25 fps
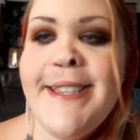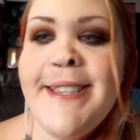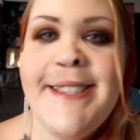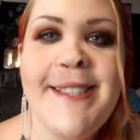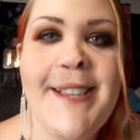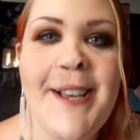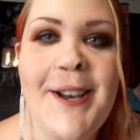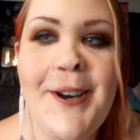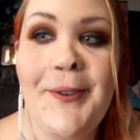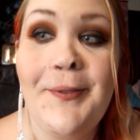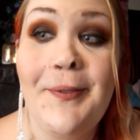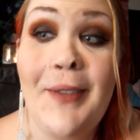
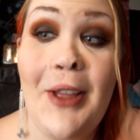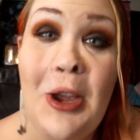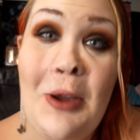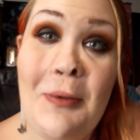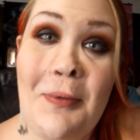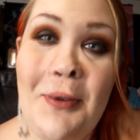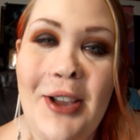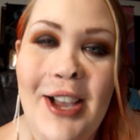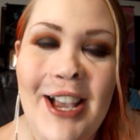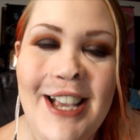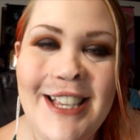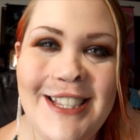So, I
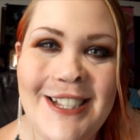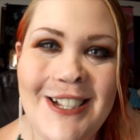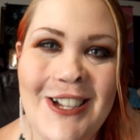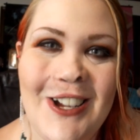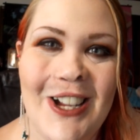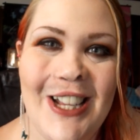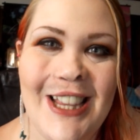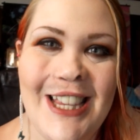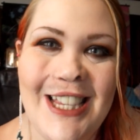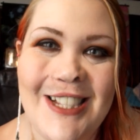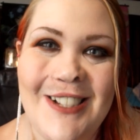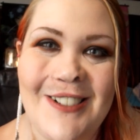hope you guys
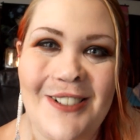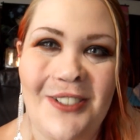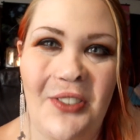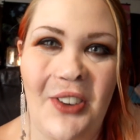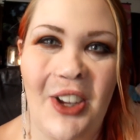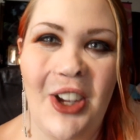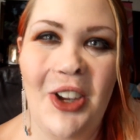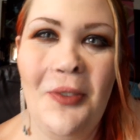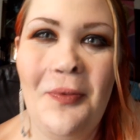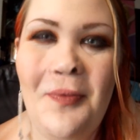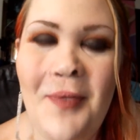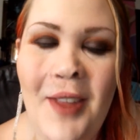enjoyed this
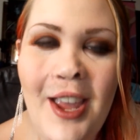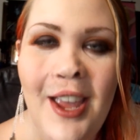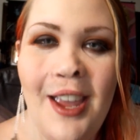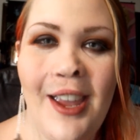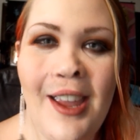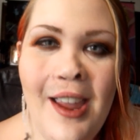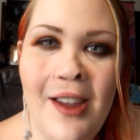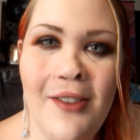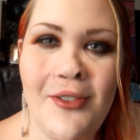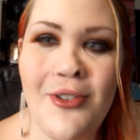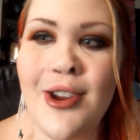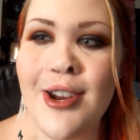review.
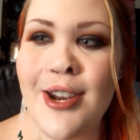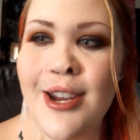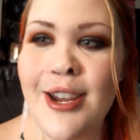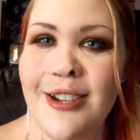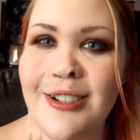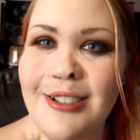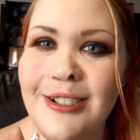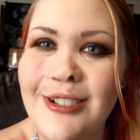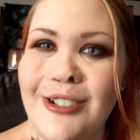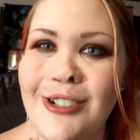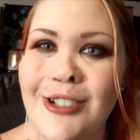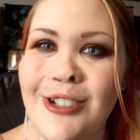If you
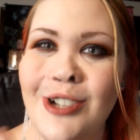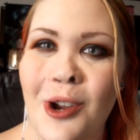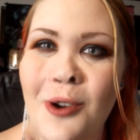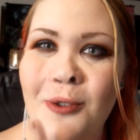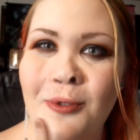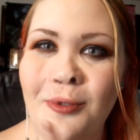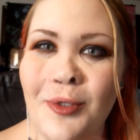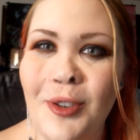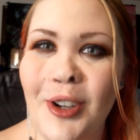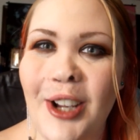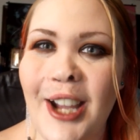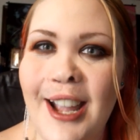did,
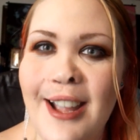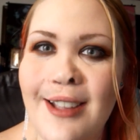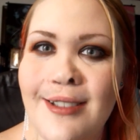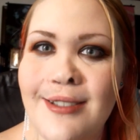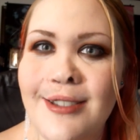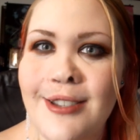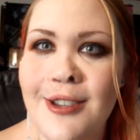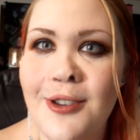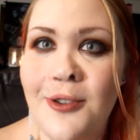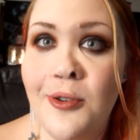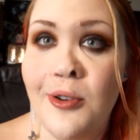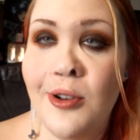don't forget
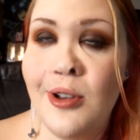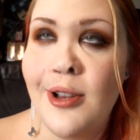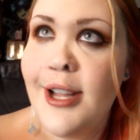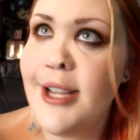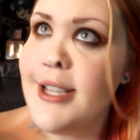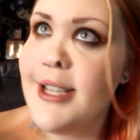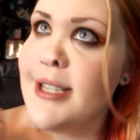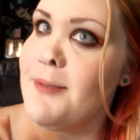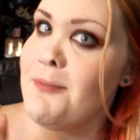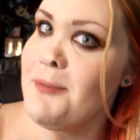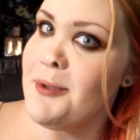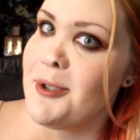to
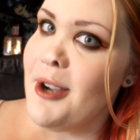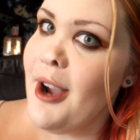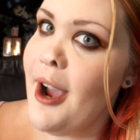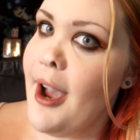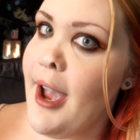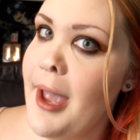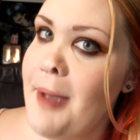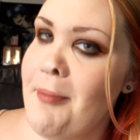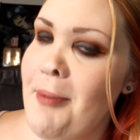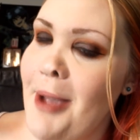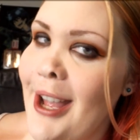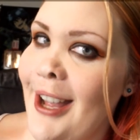click
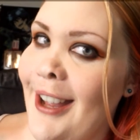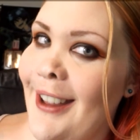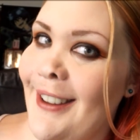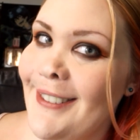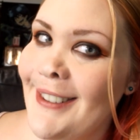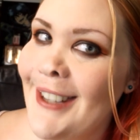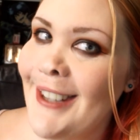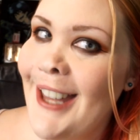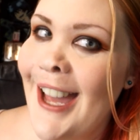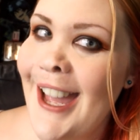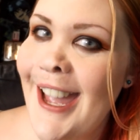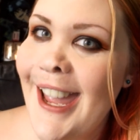subscribe
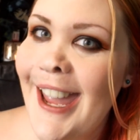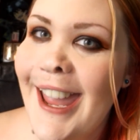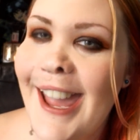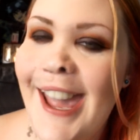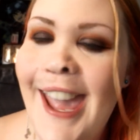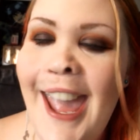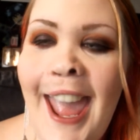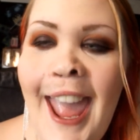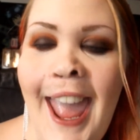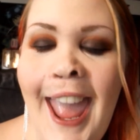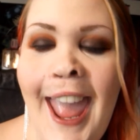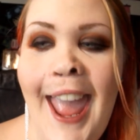and like.
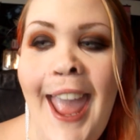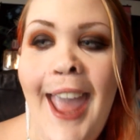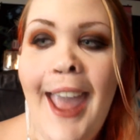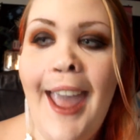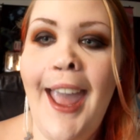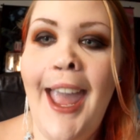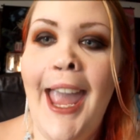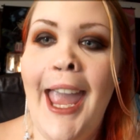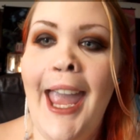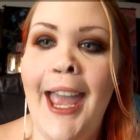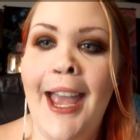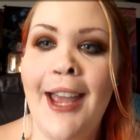
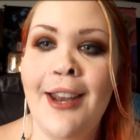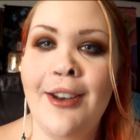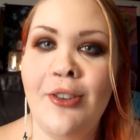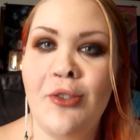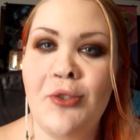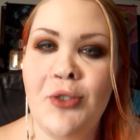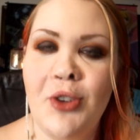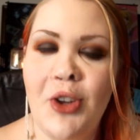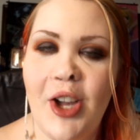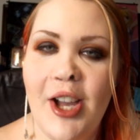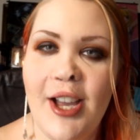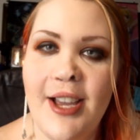And
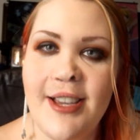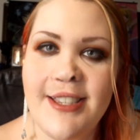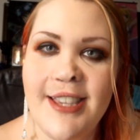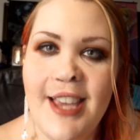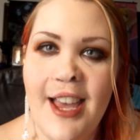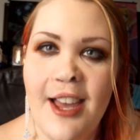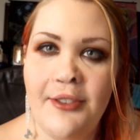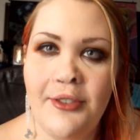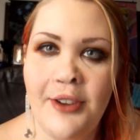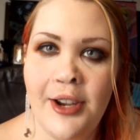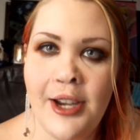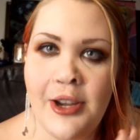if you guys
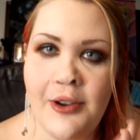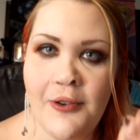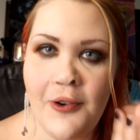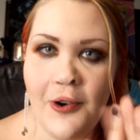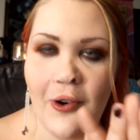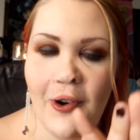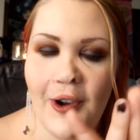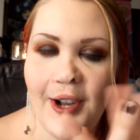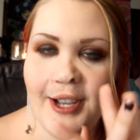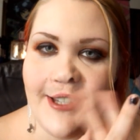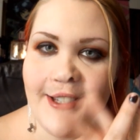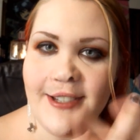have any
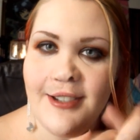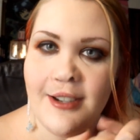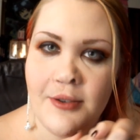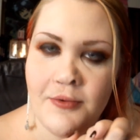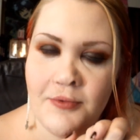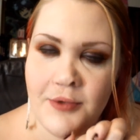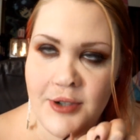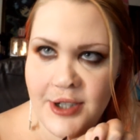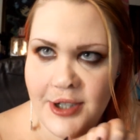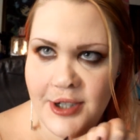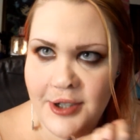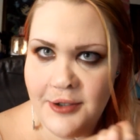requests
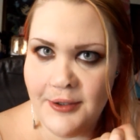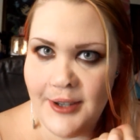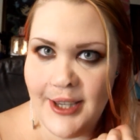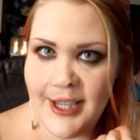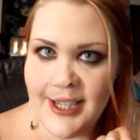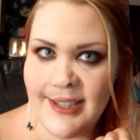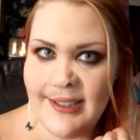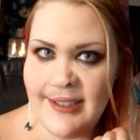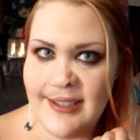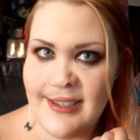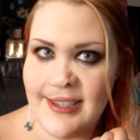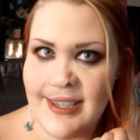on what you would
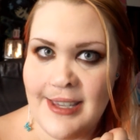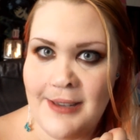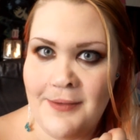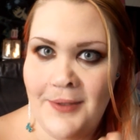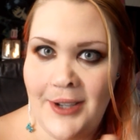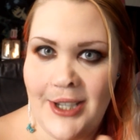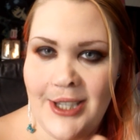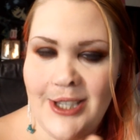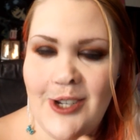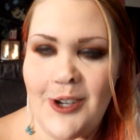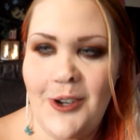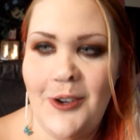like to see
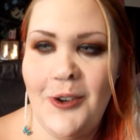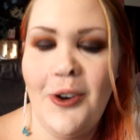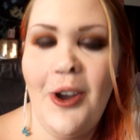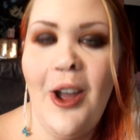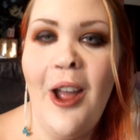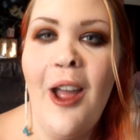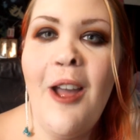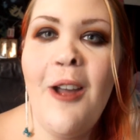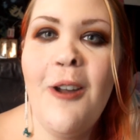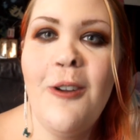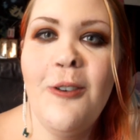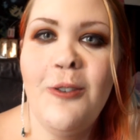me do,
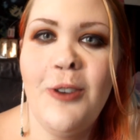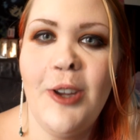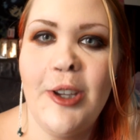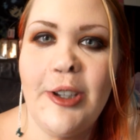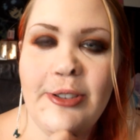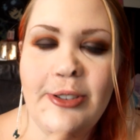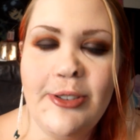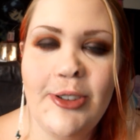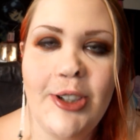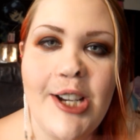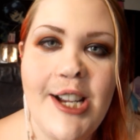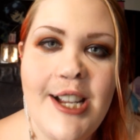feel
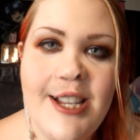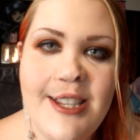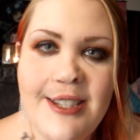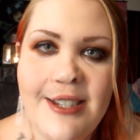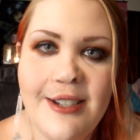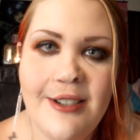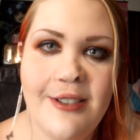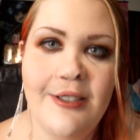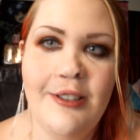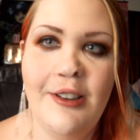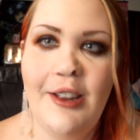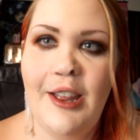free
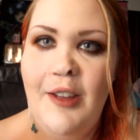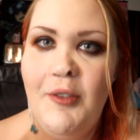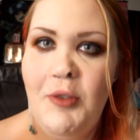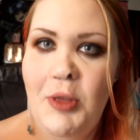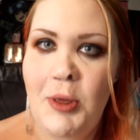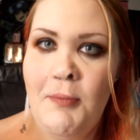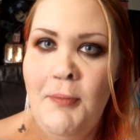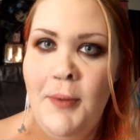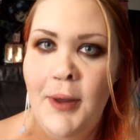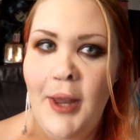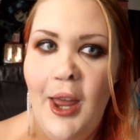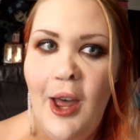to leave
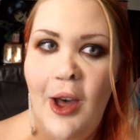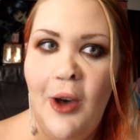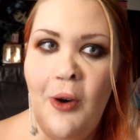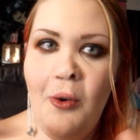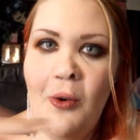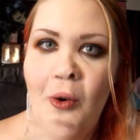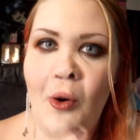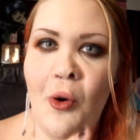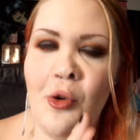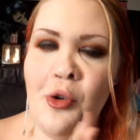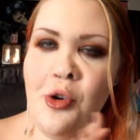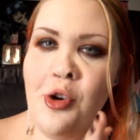them
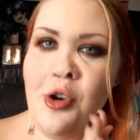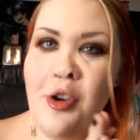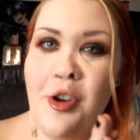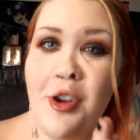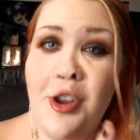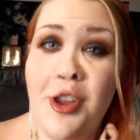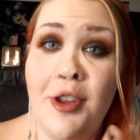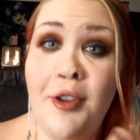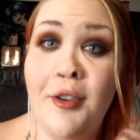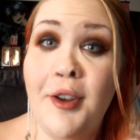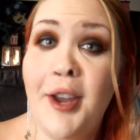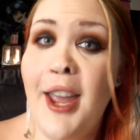below, or
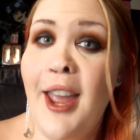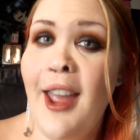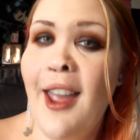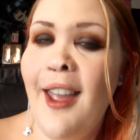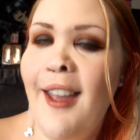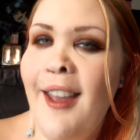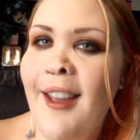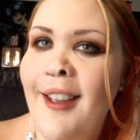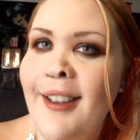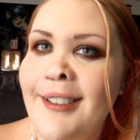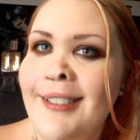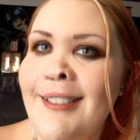you
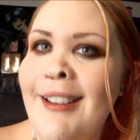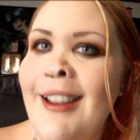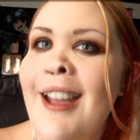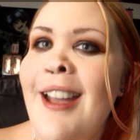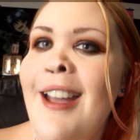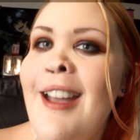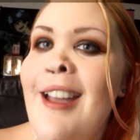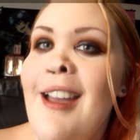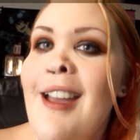can